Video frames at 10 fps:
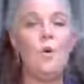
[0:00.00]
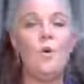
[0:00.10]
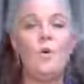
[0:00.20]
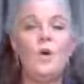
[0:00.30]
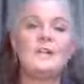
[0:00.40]

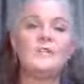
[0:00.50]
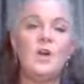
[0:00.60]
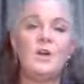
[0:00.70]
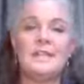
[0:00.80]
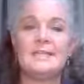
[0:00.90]
or as
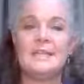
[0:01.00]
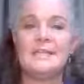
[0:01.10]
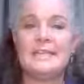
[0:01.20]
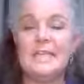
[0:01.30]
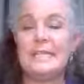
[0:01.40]
long as it
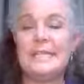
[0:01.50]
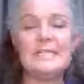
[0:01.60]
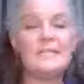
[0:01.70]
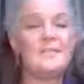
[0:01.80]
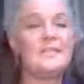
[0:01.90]
is at
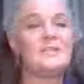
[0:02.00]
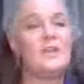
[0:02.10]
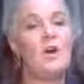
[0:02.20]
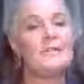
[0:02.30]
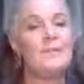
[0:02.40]
least
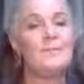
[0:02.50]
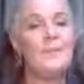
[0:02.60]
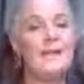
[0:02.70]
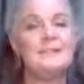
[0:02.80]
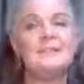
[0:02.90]
beside the
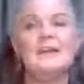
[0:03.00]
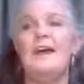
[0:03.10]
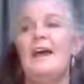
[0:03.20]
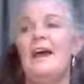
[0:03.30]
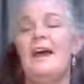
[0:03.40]

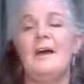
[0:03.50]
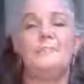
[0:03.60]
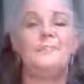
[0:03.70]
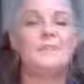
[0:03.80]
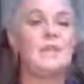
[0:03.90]
bed,